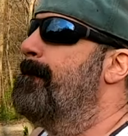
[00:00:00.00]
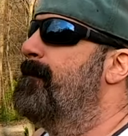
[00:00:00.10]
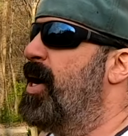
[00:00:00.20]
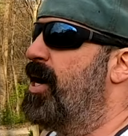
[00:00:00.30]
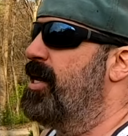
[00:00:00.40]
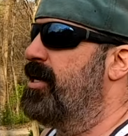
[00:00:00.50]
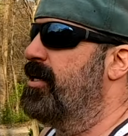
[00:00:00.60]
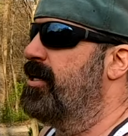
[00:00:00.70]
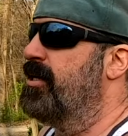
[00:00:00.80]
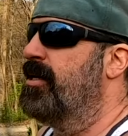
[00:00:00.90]
but
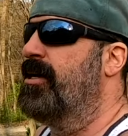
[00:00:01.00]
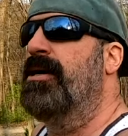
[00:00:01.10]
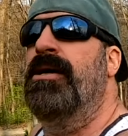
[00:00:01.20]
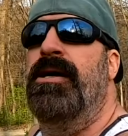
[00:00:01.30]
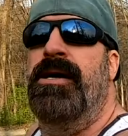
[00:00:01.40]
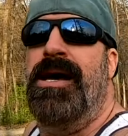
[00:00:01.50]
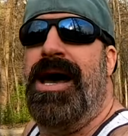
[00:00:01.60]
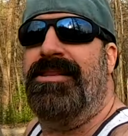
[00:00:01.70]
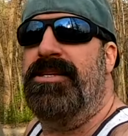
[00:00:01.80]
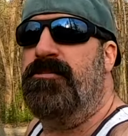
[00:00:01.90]

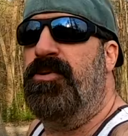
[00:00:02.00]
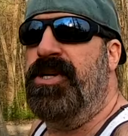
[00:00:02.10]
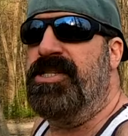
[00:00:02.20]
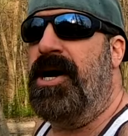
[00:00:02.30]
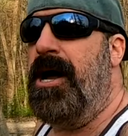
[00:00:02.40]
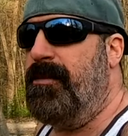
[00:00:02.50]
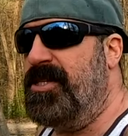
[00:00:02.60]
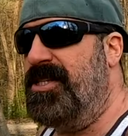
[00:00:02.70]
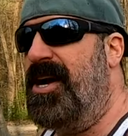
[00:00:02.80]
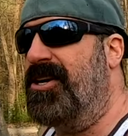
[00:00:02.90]
at this point in time,
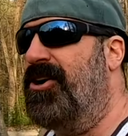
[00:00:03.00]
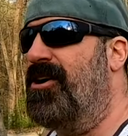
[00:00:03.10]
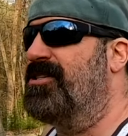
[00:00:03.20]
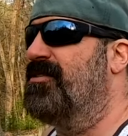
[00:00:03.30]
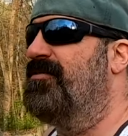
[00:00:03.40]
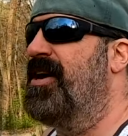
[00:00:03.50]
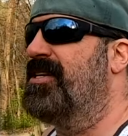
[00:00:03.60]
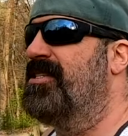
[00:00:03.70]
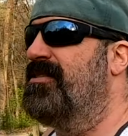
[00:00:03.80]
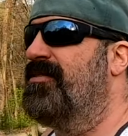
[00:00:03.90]
it's not cost
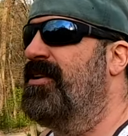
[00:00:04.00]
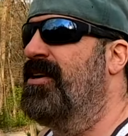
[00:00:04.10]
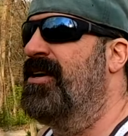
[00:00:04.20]
effective.